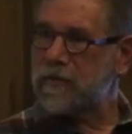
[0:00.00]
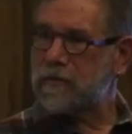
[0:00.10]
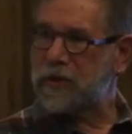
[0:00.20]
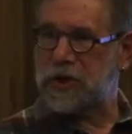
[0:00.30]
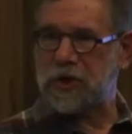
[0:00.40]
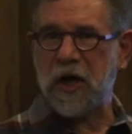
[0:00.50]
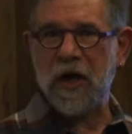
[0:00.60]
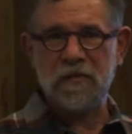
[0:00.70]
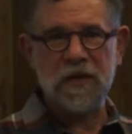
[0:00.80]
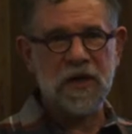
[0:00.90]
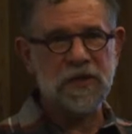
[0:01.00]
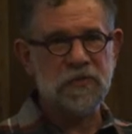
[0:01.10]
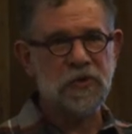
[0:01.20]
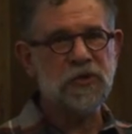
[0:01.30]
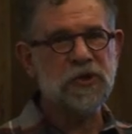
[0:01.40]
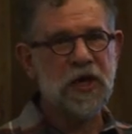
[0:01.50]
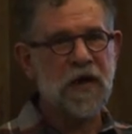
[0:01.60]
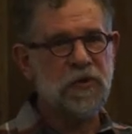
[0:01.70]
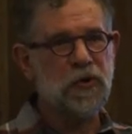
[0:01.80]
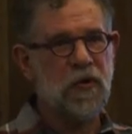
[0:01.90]
Which is odd because when you
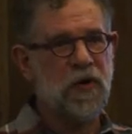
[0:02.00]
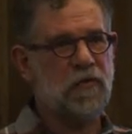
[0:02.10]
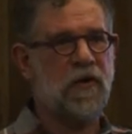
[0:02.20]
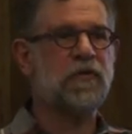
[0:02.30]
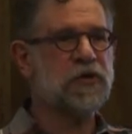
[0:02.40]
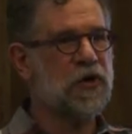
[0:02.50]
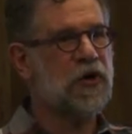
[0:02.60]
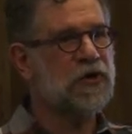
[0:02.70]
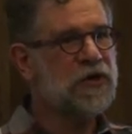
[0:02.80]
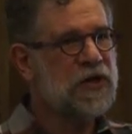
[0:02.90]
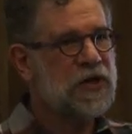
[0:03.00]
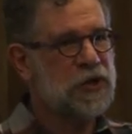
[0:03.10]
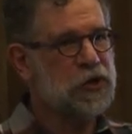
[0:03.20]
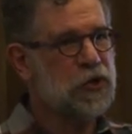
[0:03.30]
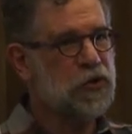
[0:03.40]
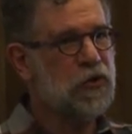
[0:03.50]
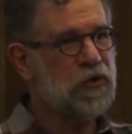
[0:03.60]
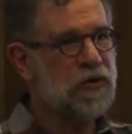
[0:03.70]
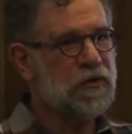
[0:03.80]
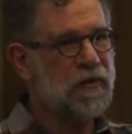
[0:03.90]
type UML reference card into
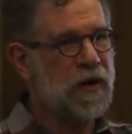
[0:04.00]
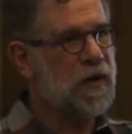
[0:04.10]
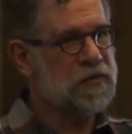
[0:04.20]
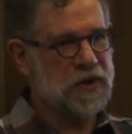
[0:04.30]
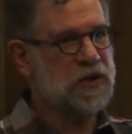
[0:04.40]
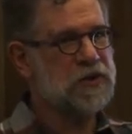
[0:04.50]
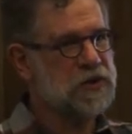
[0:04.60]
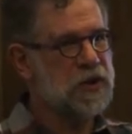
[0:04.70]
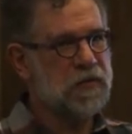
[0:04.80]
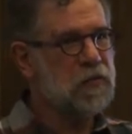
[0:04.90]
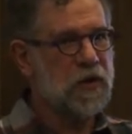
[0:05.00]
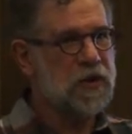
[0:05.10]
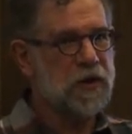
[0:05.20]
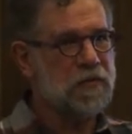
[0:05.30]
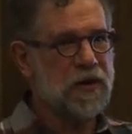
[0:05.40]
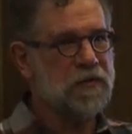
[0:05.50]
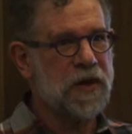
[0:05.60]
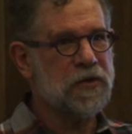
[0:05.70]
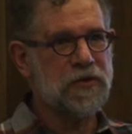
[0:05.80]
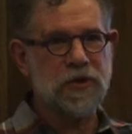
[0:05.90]
Google, my website is the #1 hit, but I'm
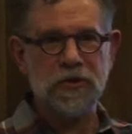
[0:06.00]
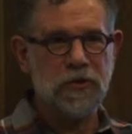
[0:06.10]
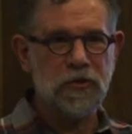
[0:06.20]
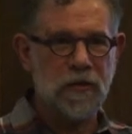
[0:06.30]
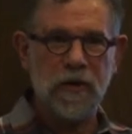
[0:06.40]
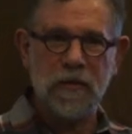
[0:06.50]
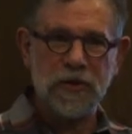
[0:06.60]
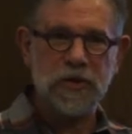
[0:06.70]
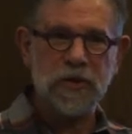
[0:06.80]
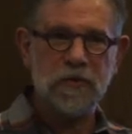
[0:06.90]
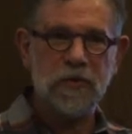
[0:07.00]
not using UML engine.